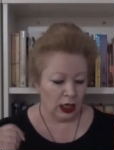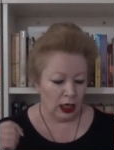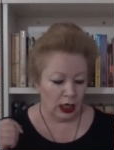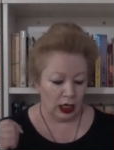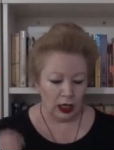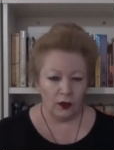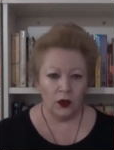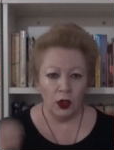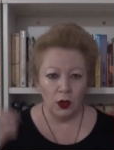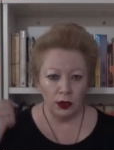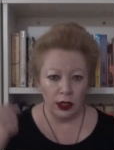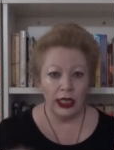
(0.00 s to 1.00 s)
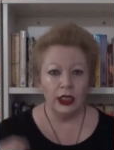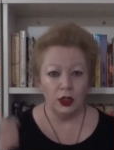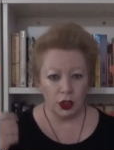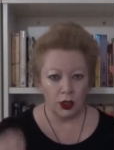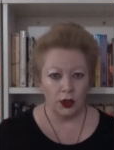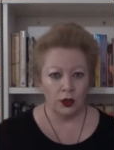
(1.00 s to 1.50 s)
If you need
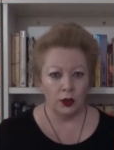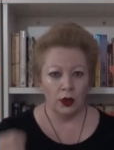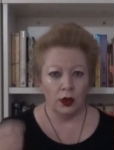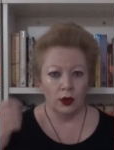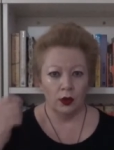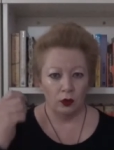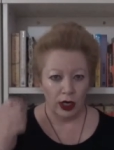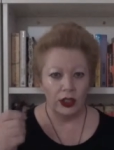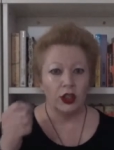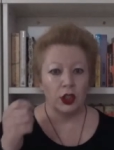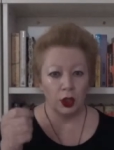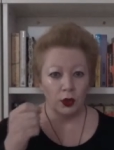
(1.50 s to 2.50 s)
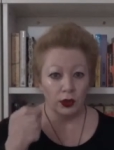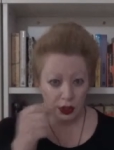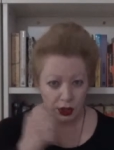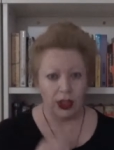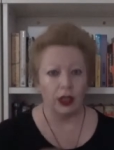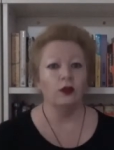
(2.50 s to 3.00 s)
to rescue
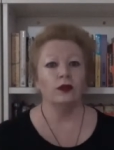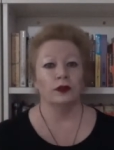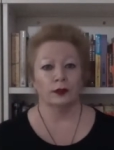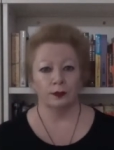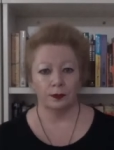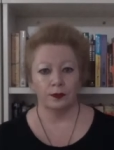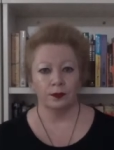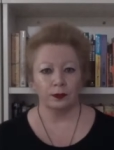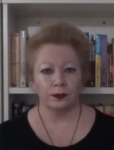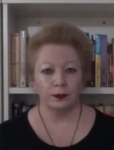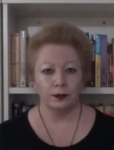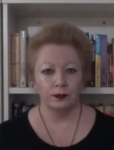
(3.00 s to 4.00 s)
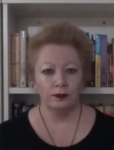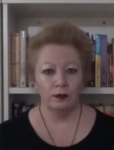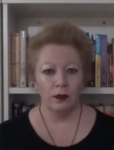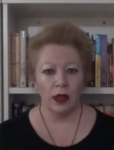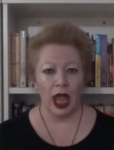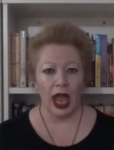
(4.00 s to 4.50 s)
yourself
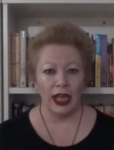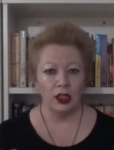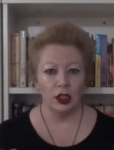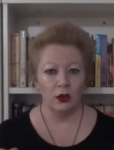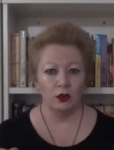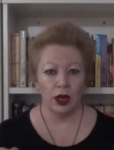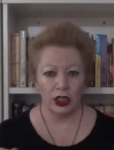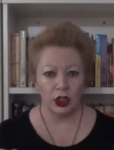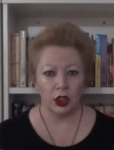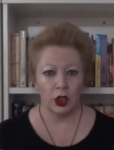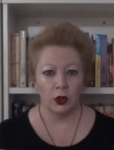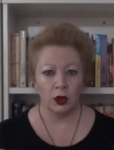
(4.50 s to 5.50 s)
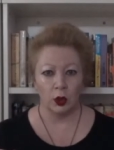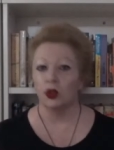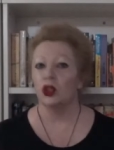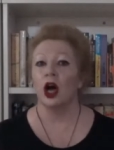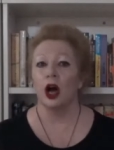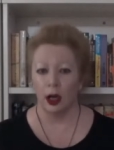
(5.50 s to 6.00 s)
and rescue your
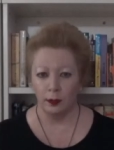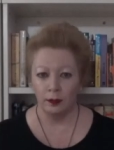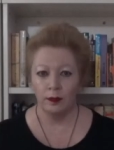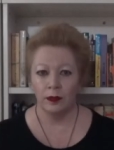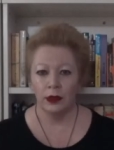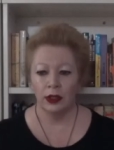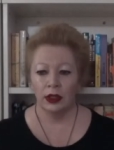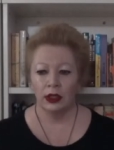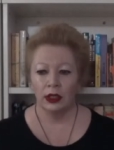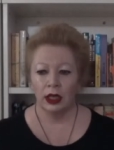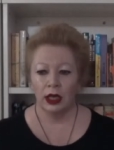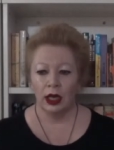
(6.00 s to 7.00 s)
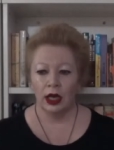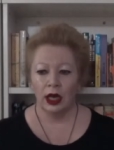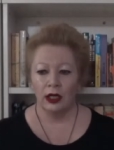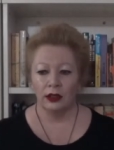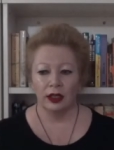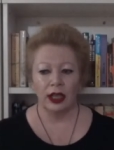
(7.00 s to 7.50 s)
time,
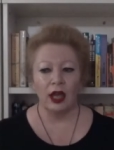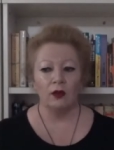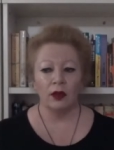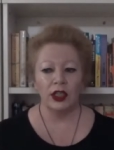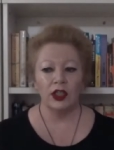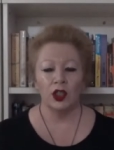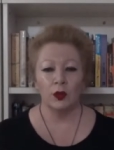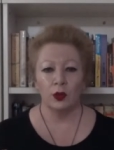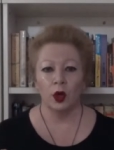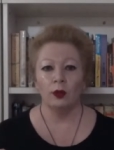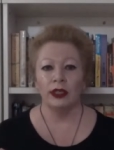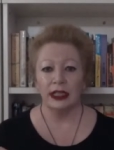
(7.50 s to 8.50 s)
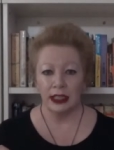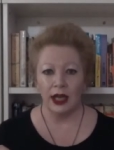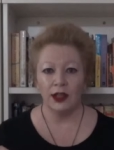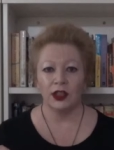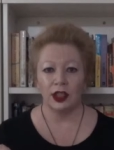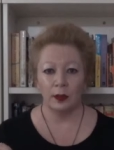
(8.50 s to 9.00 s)
then that rescue probably
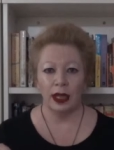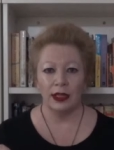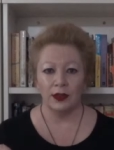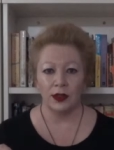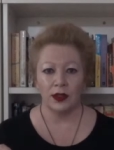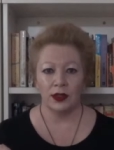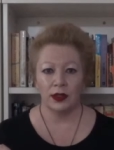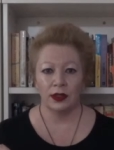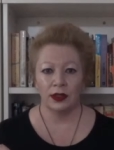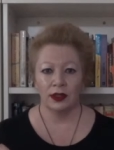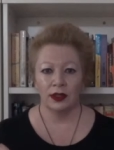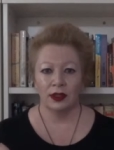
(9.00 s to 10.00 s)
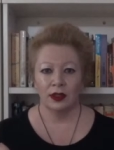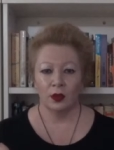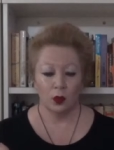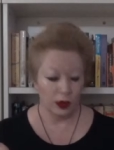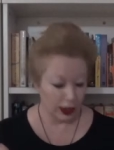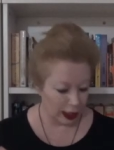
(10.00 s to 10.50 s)
does commence
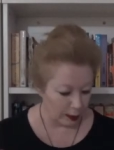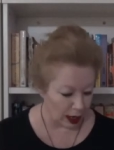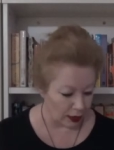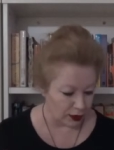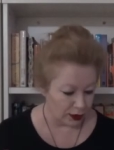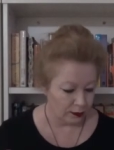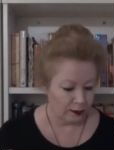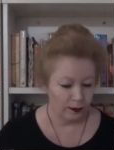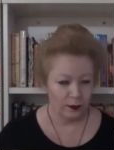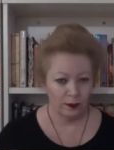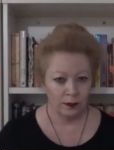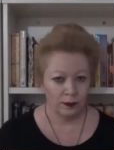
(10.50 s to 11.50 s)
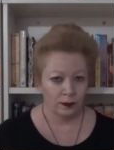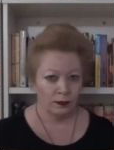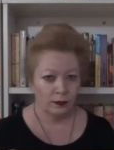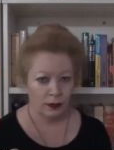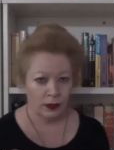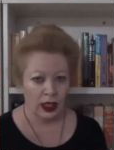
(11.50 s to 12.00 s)
with emails.
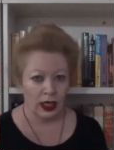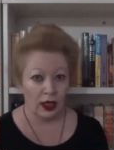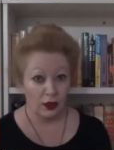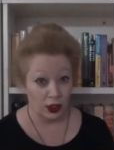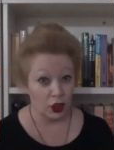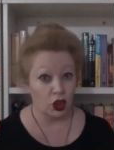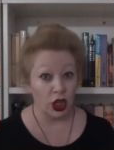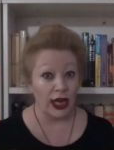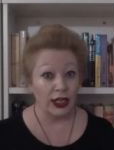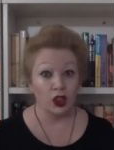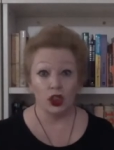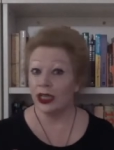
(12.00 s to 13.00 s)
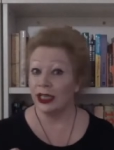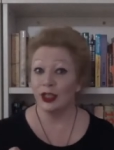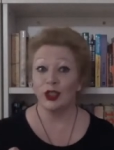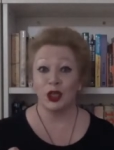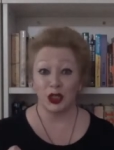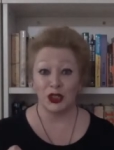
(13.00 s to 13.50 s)
This change is
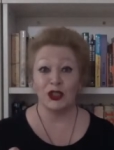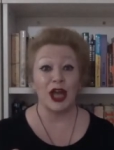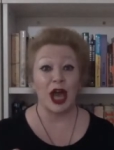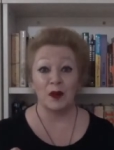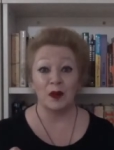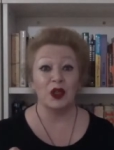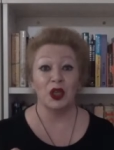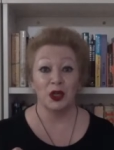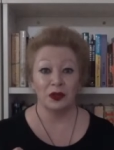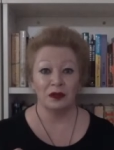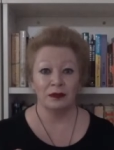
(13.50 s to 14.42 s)
going to start with you.